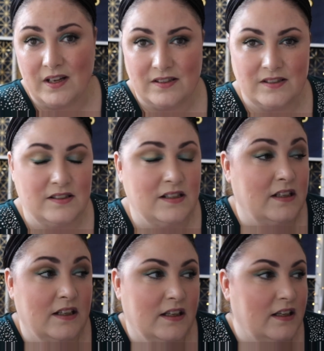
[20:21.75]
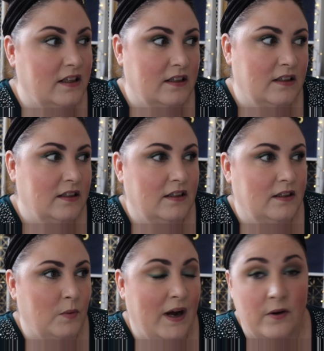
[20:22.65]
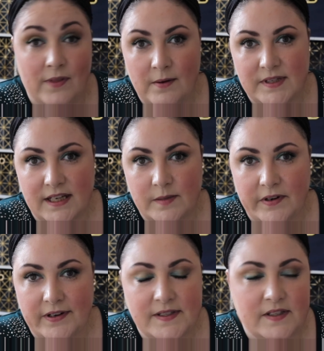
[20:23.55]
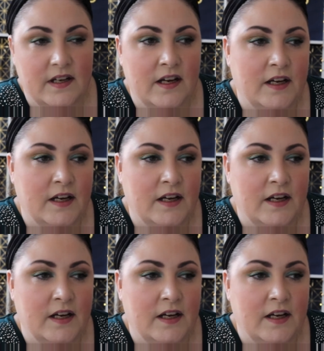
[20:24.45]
It's, wow, that was an experience.